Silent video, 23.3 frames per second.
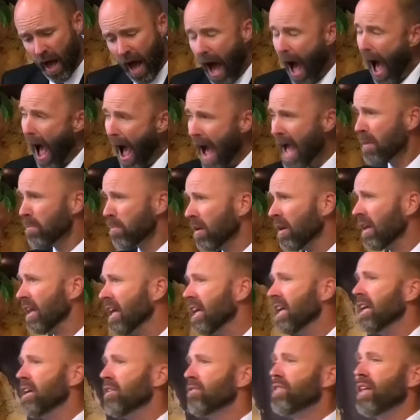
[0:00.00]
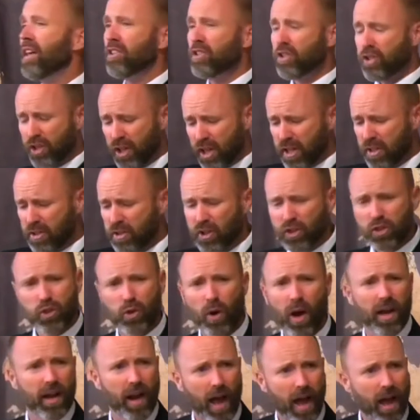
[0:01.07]
I believe that Jesus
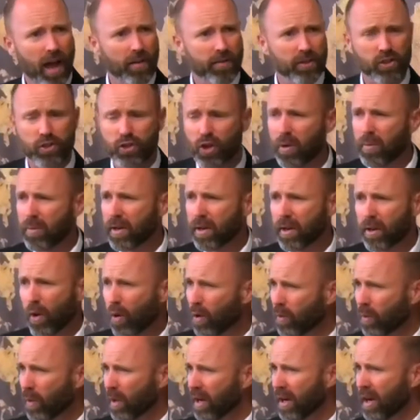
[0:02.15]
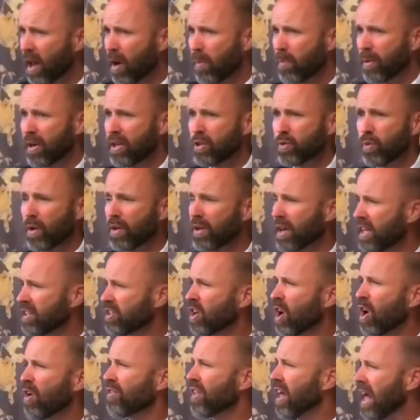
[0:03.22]
Christ, and I have a sermon, the Lord willing, I'll preach one day. It's
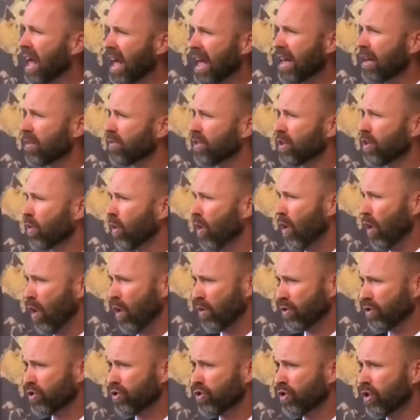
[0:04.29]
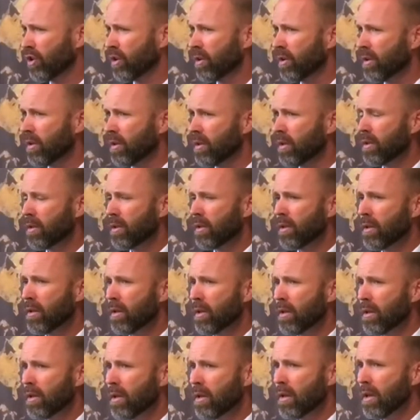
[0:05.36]
called The Hell of the Cross.
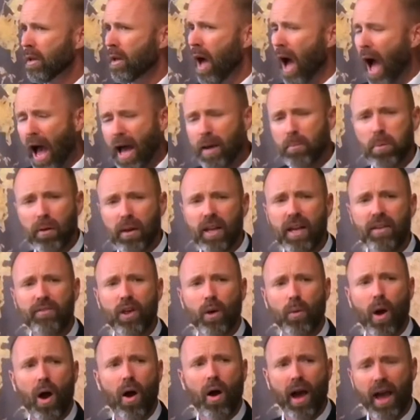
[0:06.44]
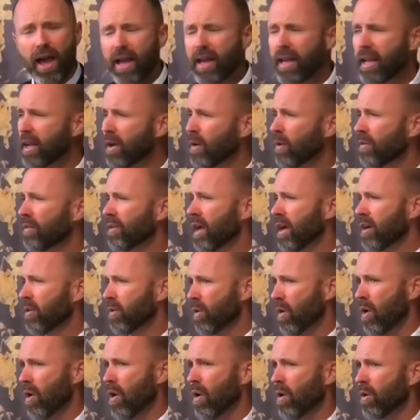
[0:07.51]
I believe that while hanging on that
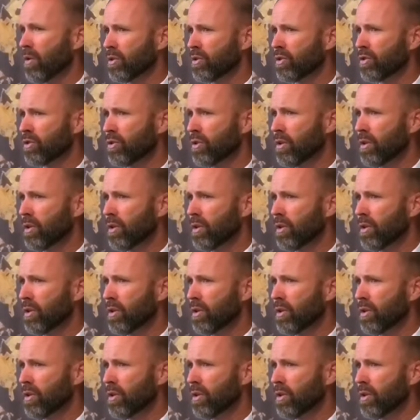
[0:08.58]
cross,